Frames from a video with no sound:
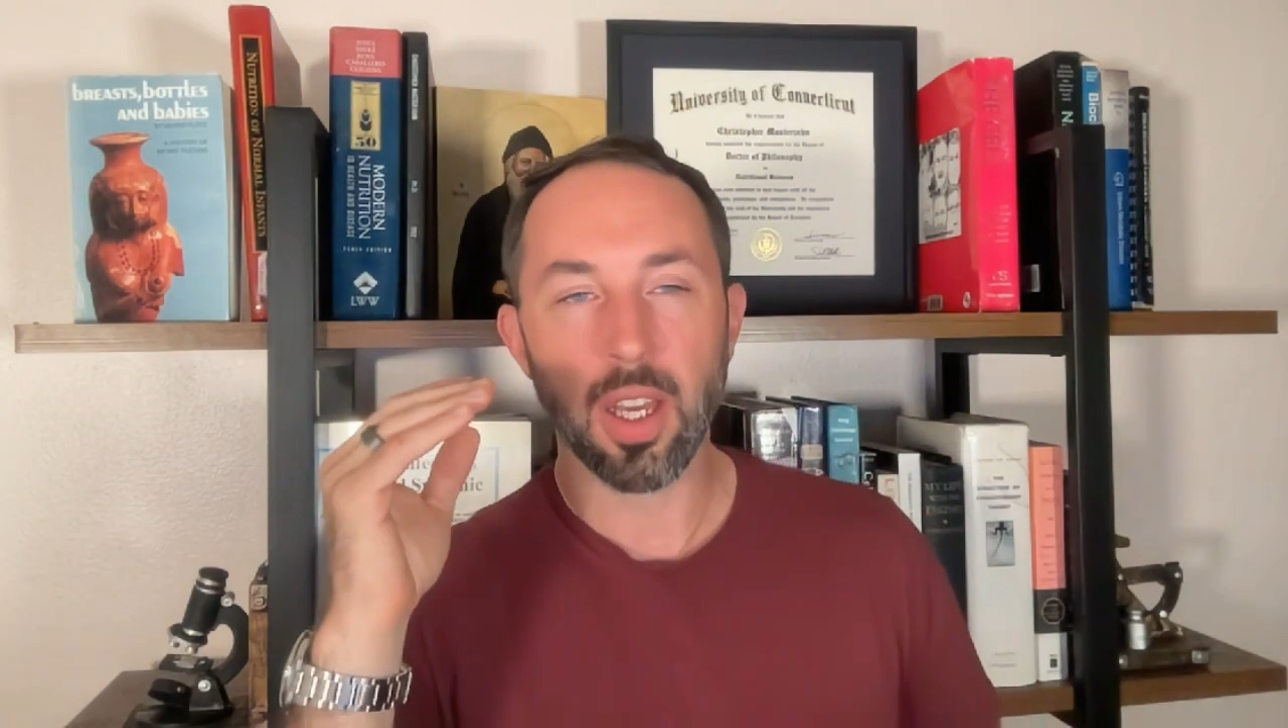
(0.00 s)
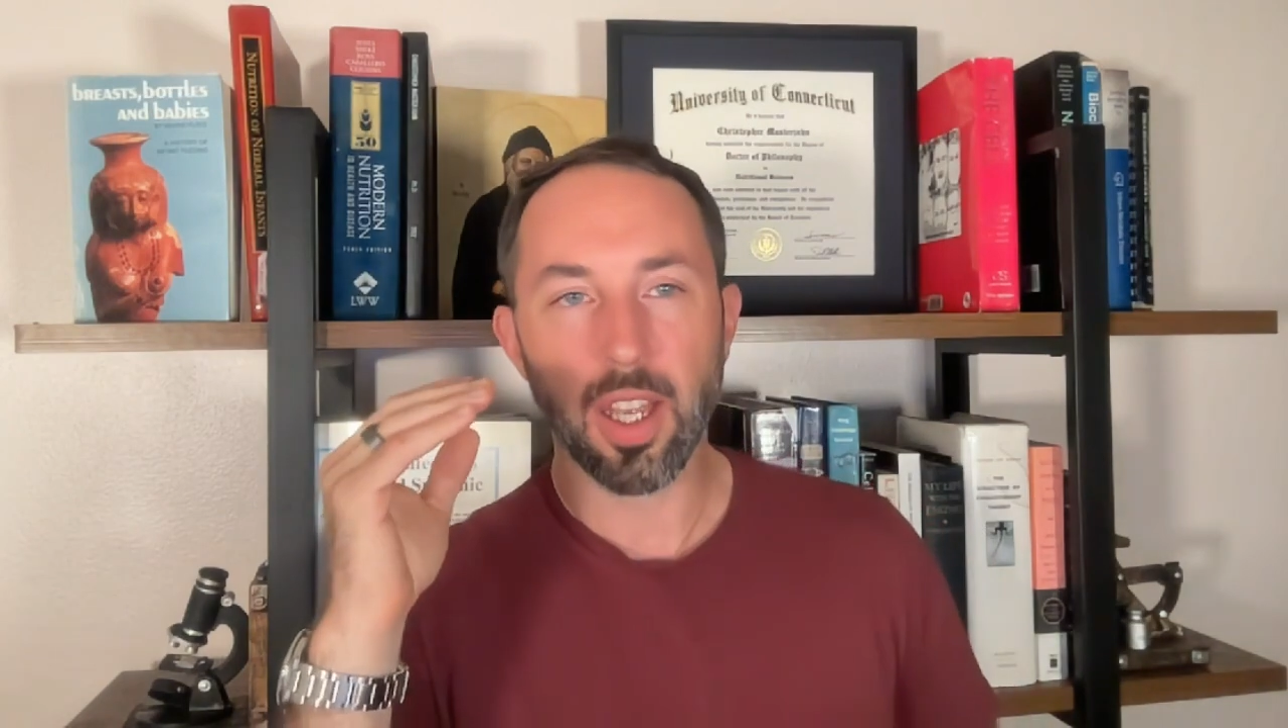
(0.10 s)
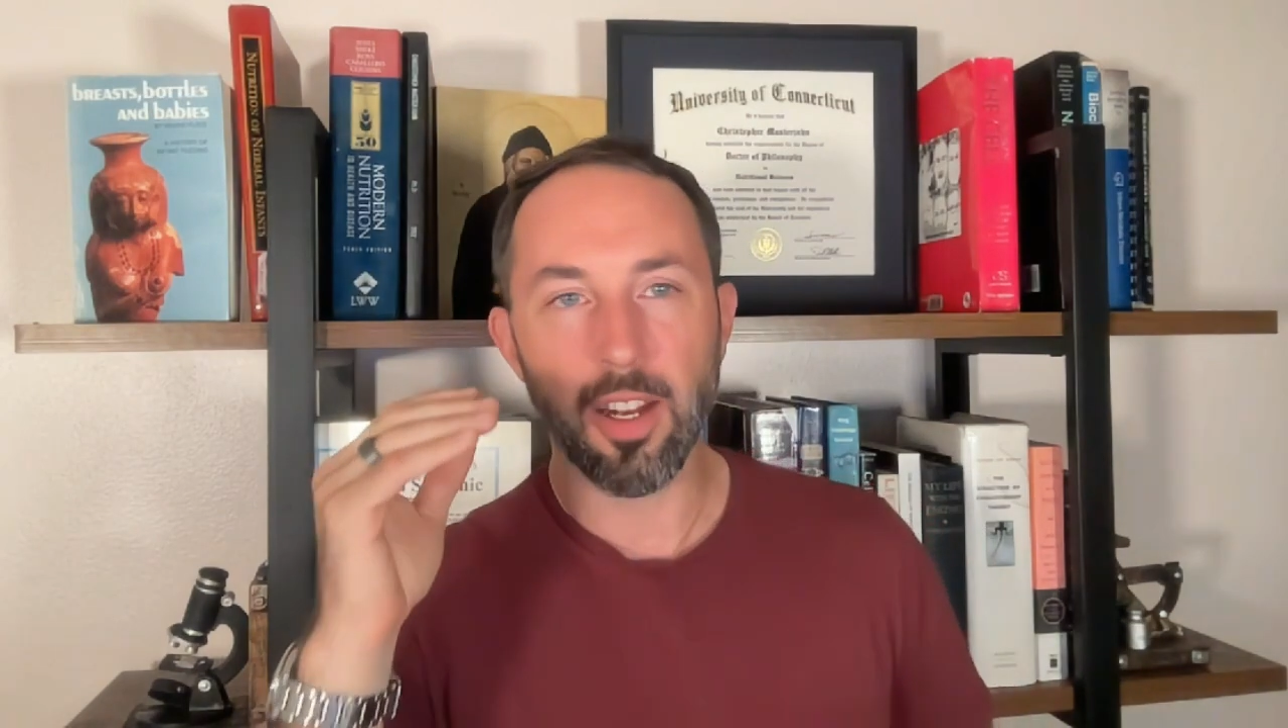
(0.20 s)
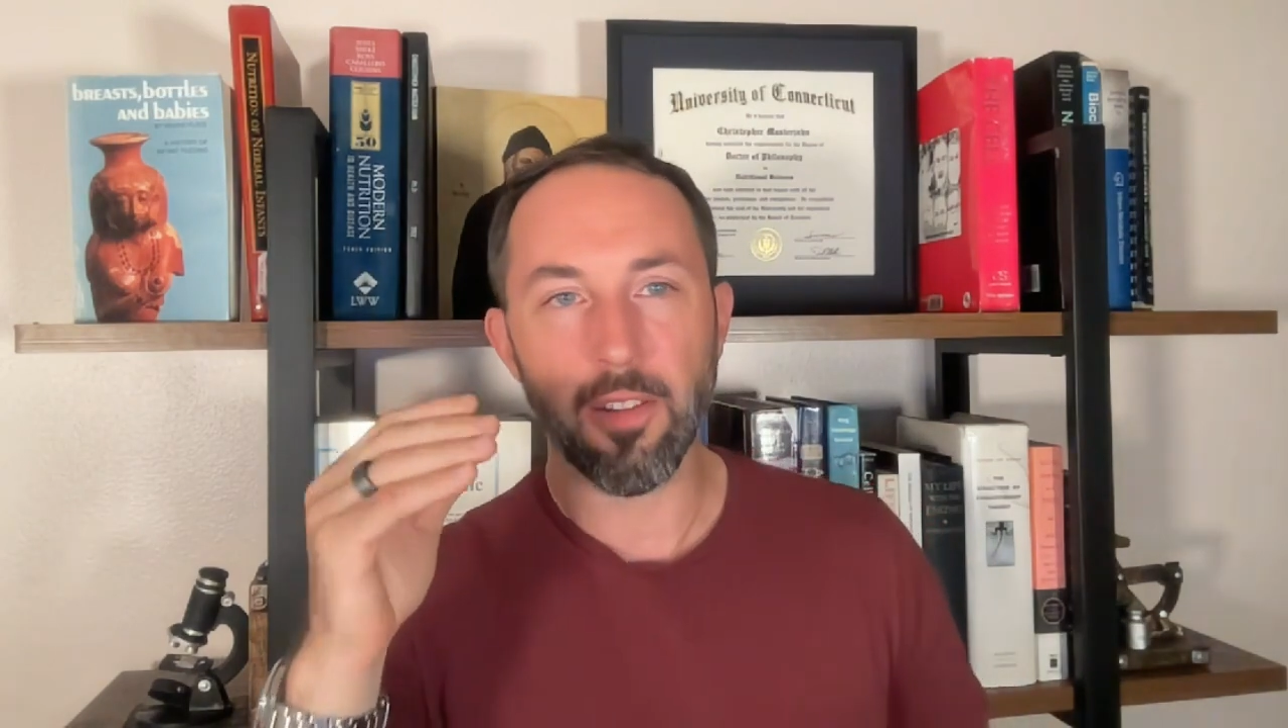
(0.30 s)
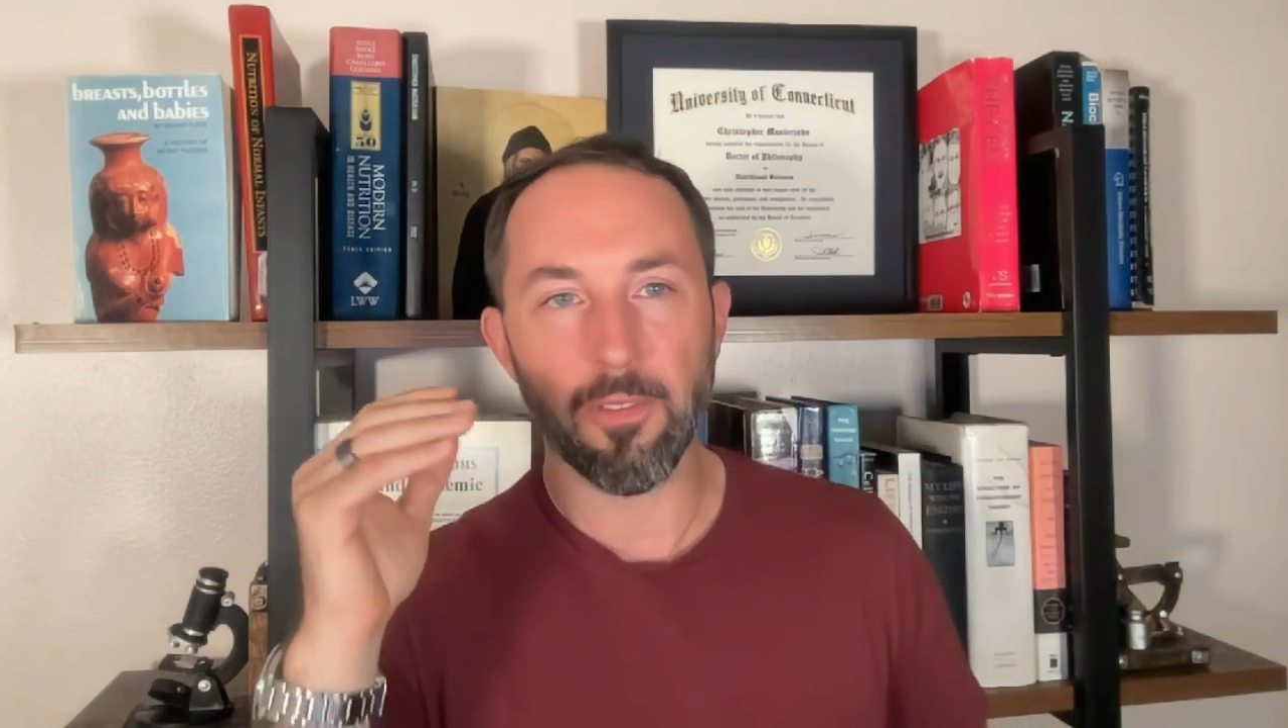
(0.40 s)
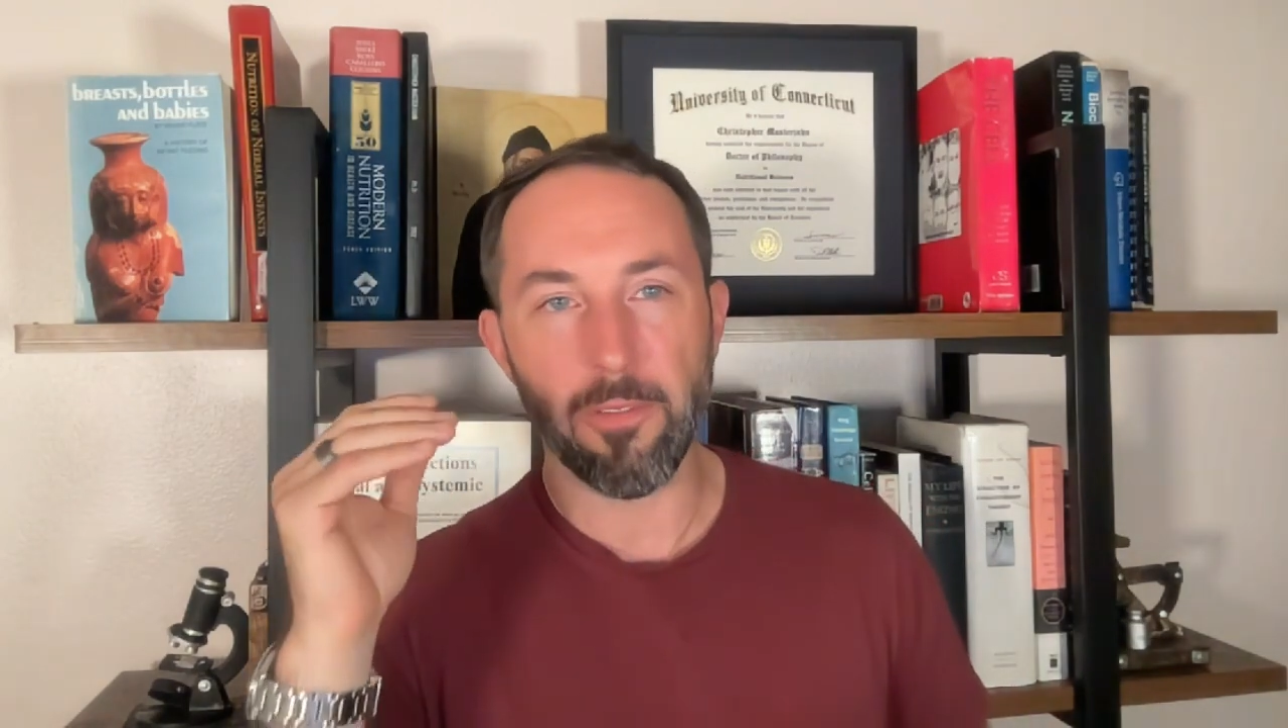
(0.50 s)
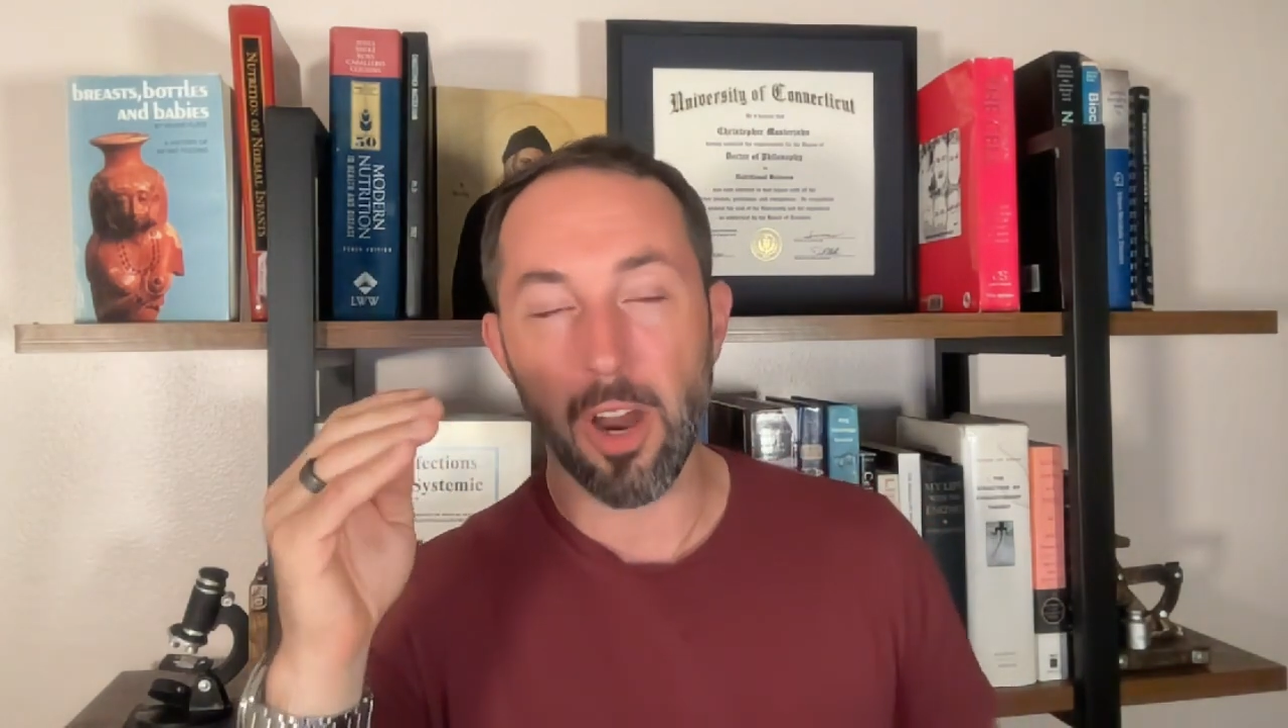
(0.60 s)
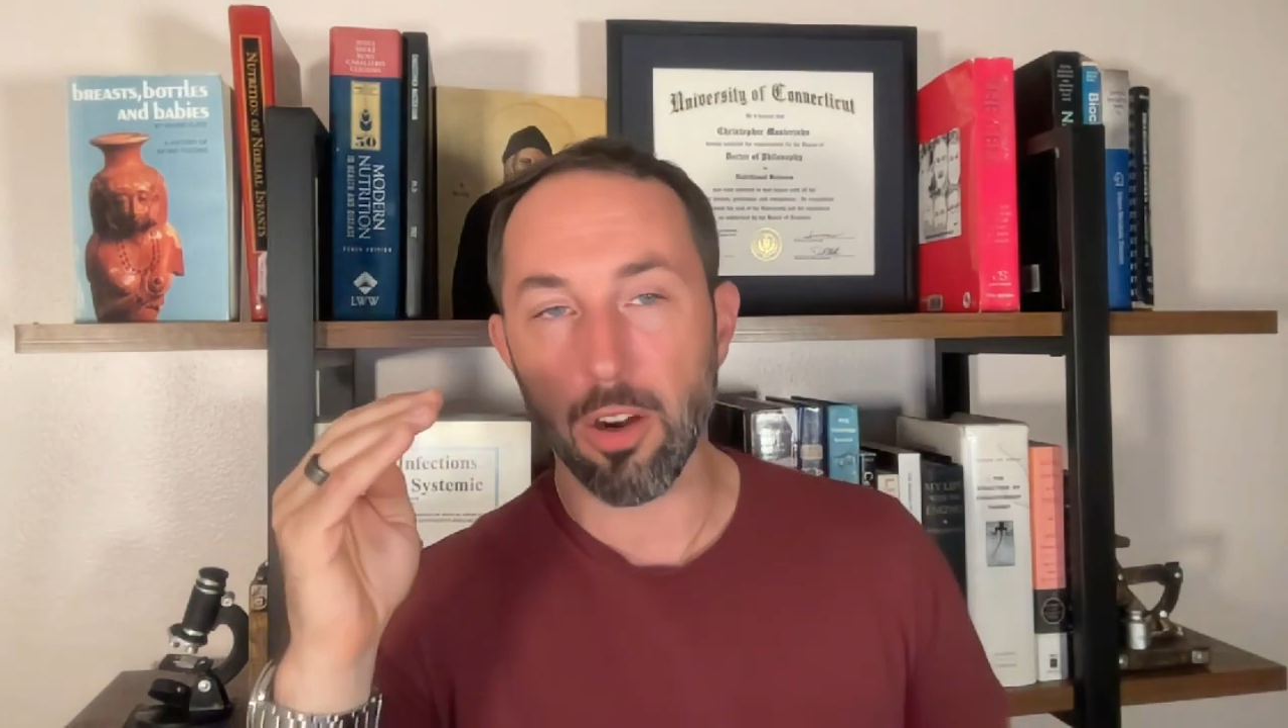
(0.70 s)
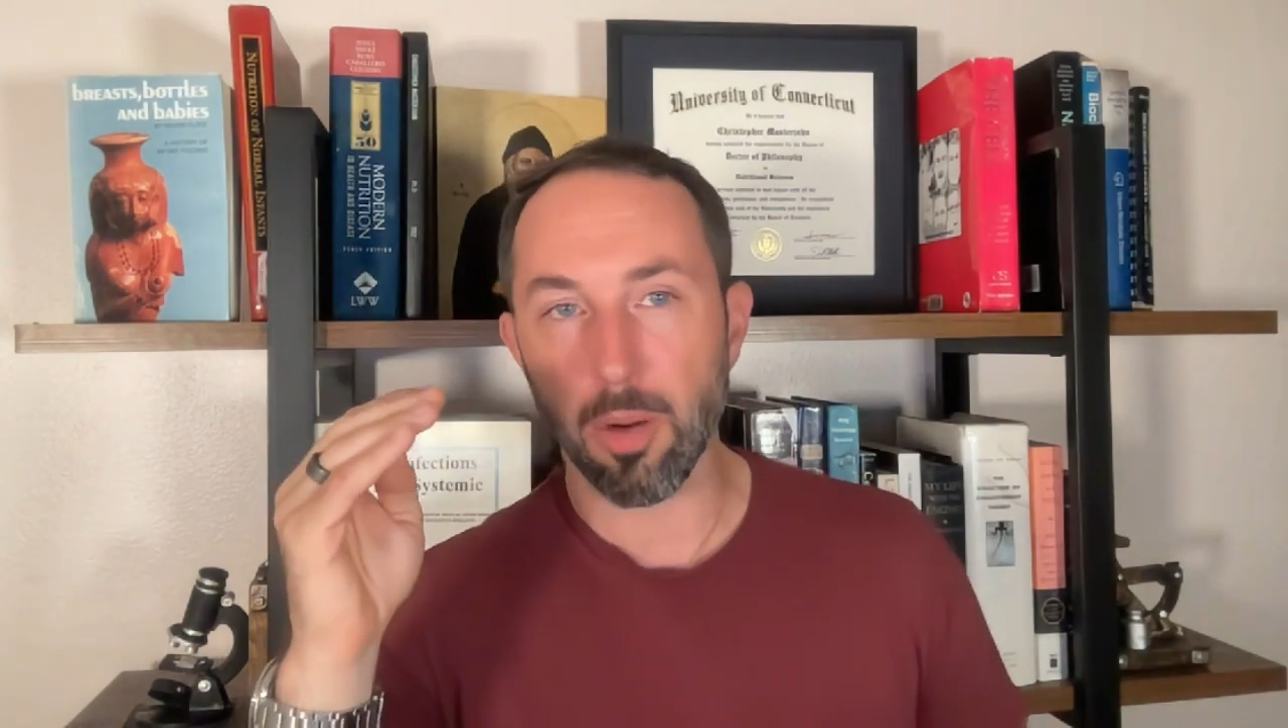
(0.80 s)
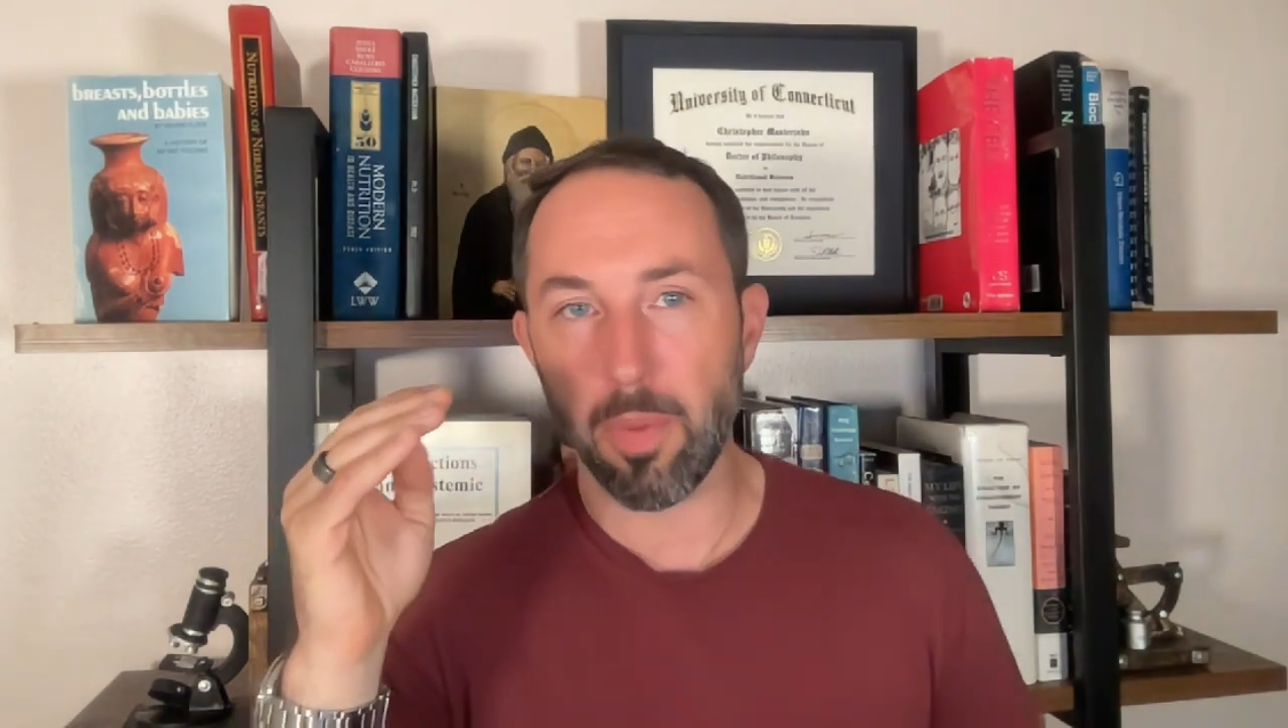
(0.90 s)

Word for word: in fire in a